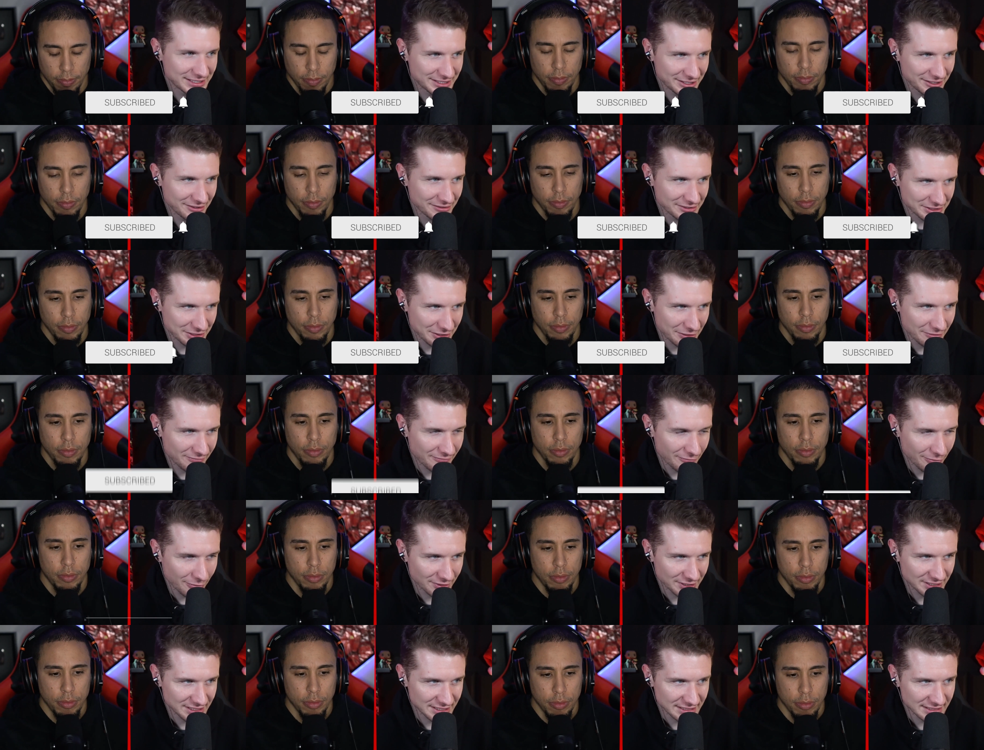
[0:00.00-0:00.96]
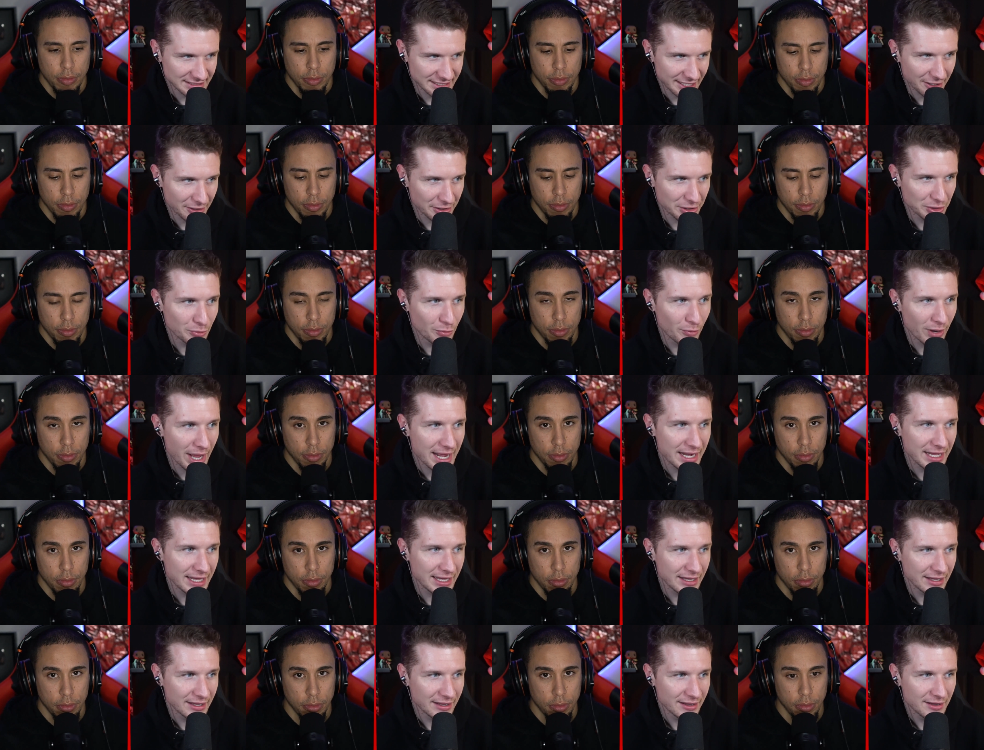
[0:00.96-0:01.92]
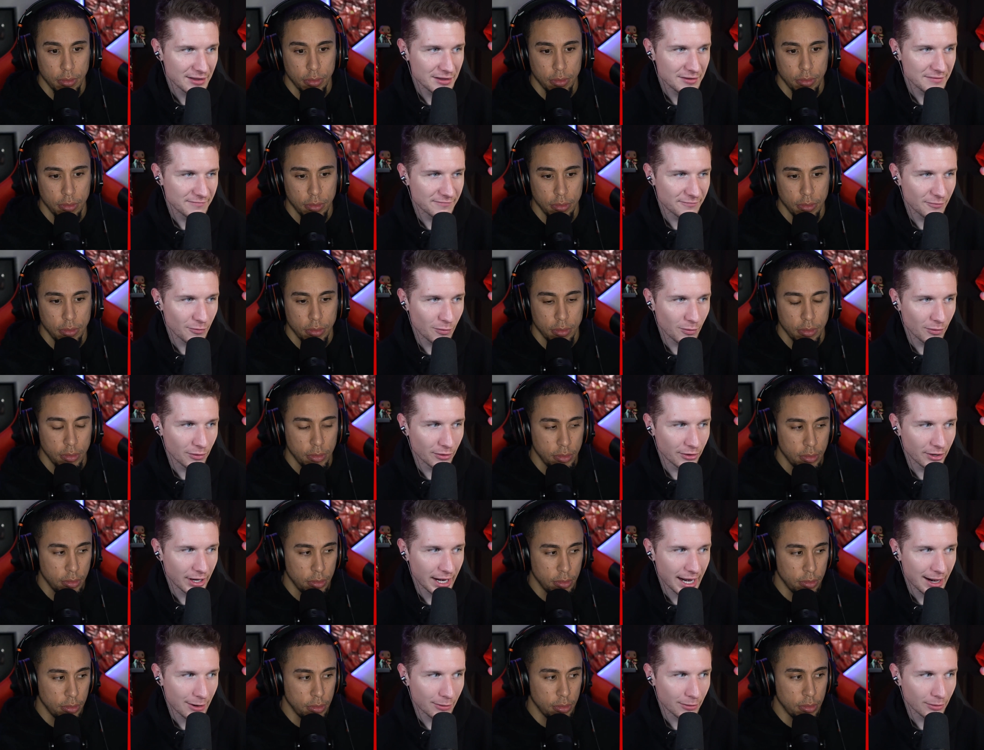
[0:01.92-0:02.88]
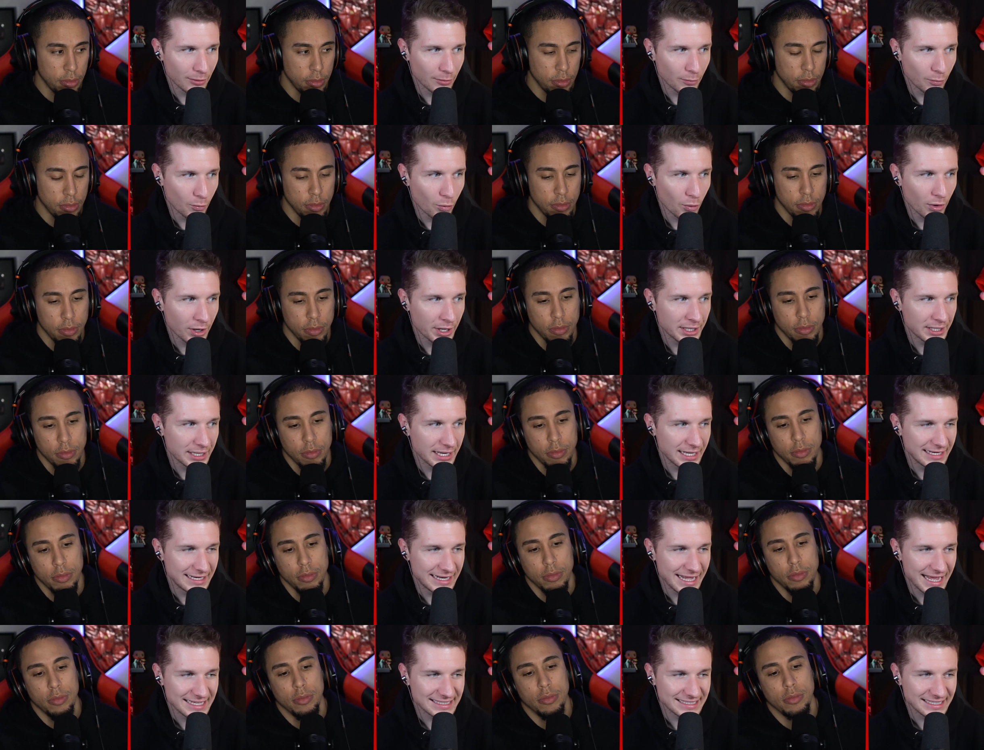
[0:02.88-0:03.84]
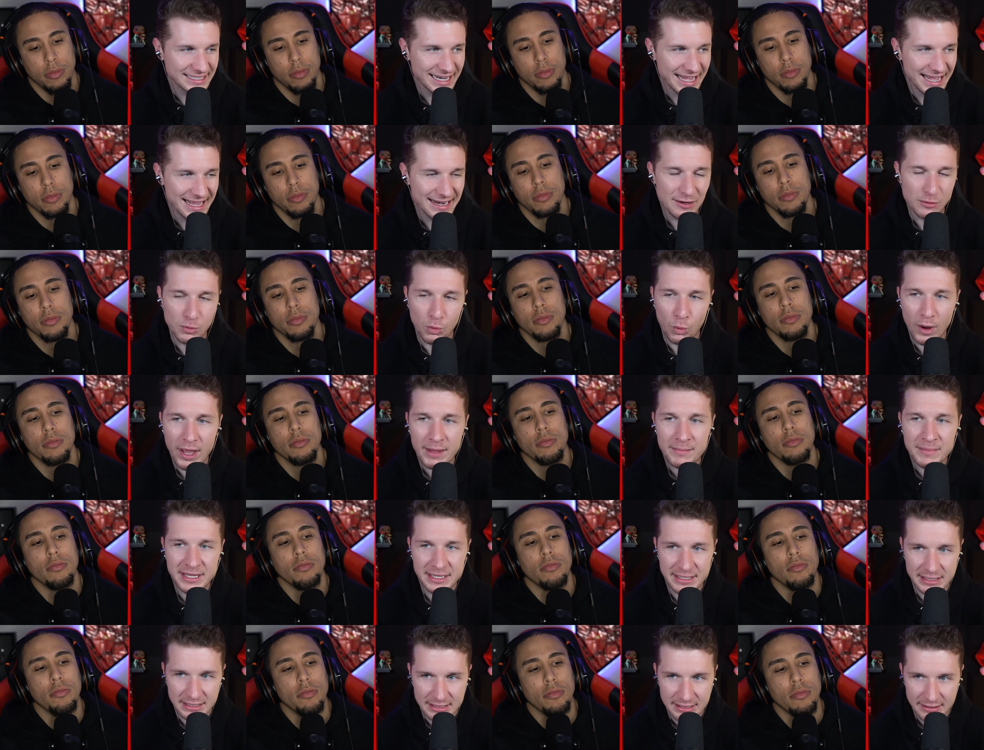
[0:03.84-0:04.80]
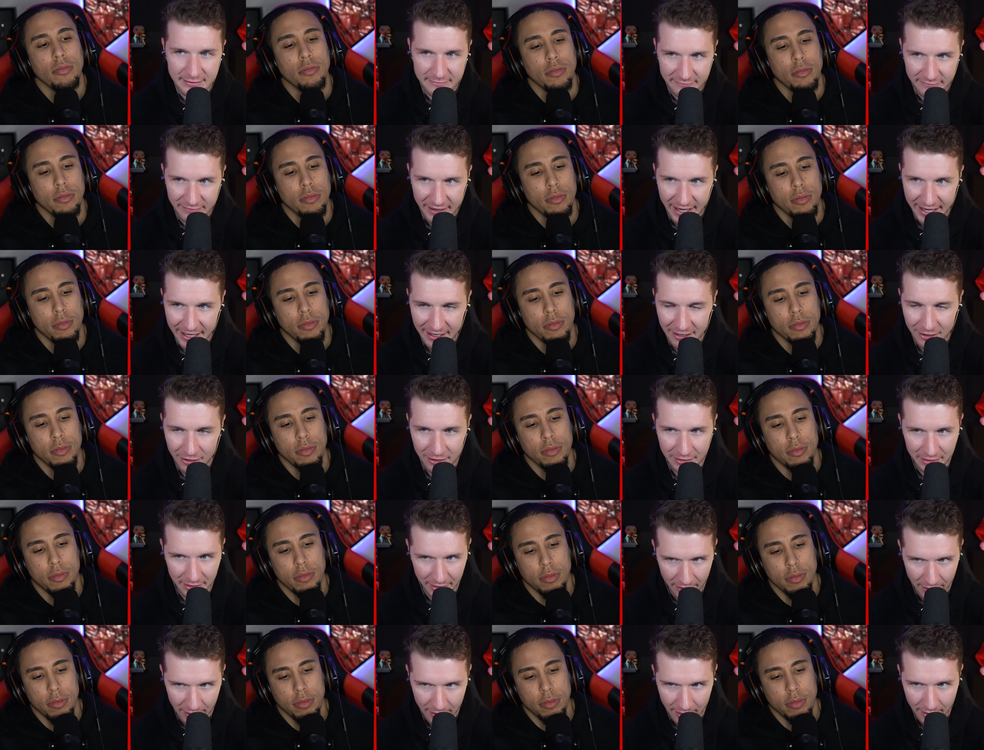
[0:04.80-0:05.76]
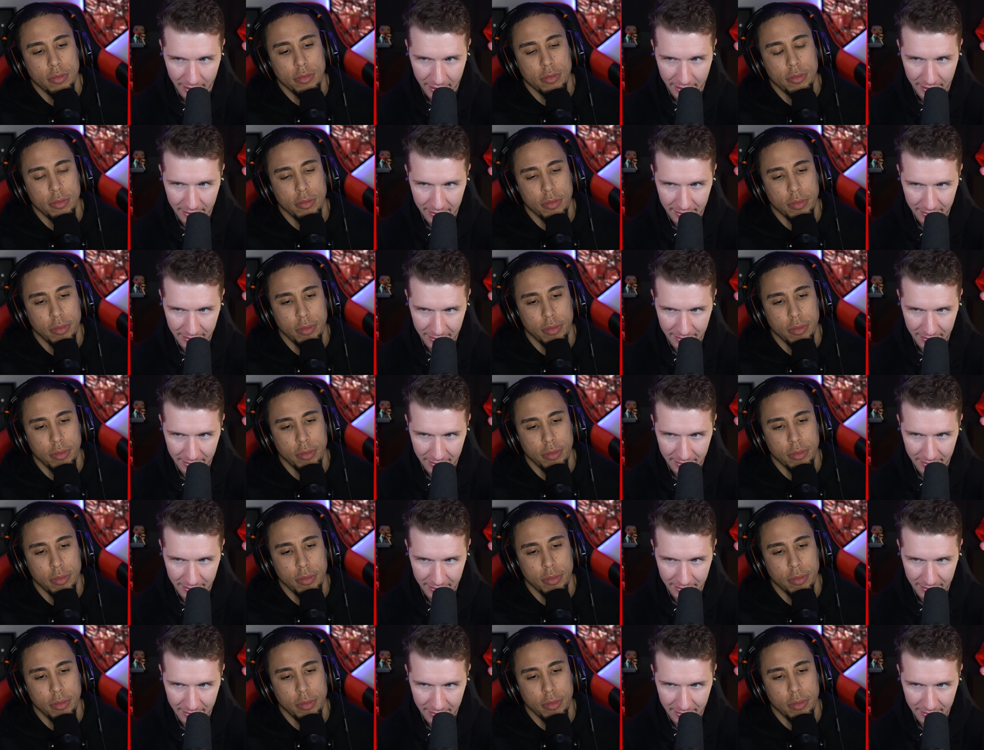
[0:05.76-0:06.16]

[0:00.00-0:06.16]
Speaker 1: Zero Zero Four. Sensei, are you ready for our one designated women's fight on the card?